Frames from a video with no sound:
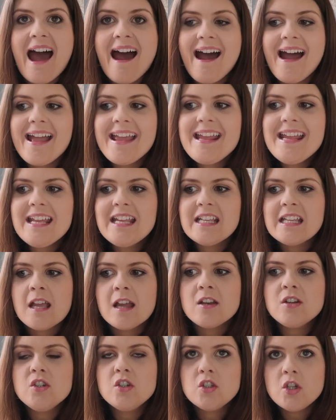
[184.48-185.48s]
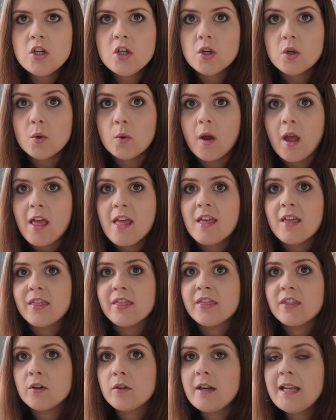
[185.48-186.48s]
I can do
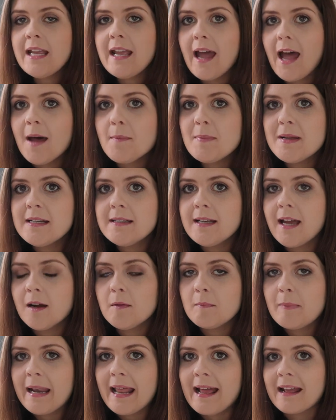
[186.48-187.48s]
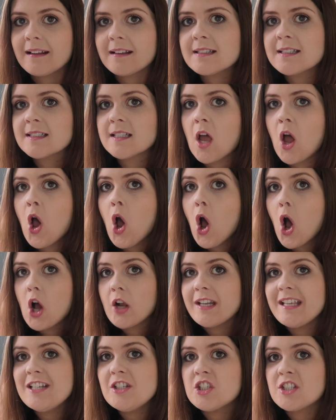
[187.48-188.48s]
three up and down planks
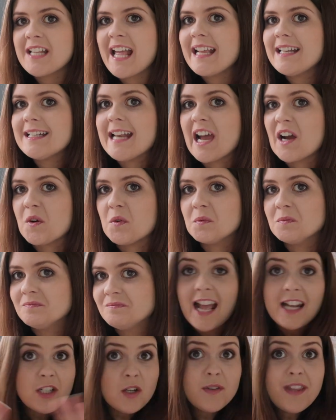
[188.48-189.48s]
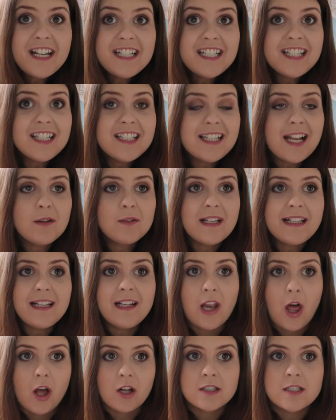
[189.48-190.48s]
on each side now. I know that doesn't sound like a
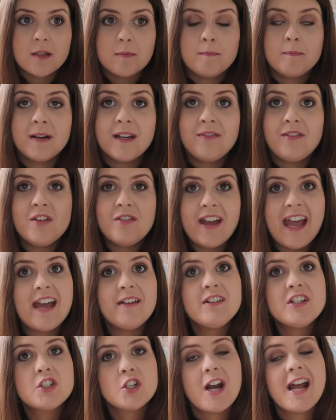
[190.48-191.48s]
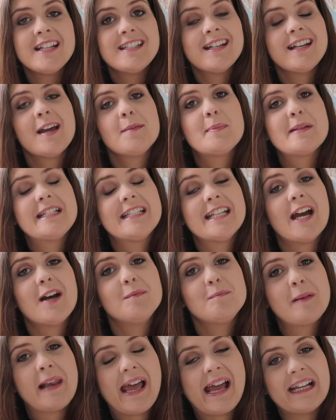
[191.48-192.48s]
lot, but if you've ever tried an up and
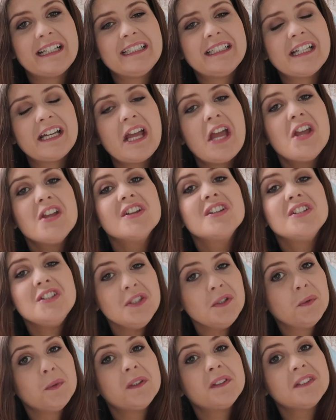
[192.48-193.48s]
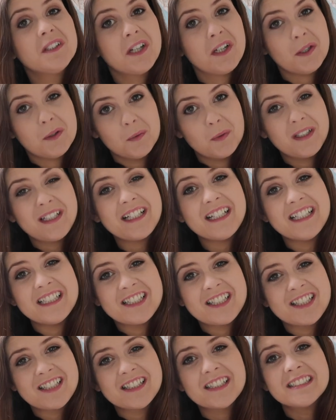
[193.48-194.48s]
down plank, you will know
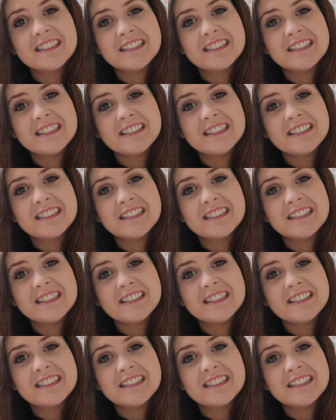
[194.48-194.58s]
it's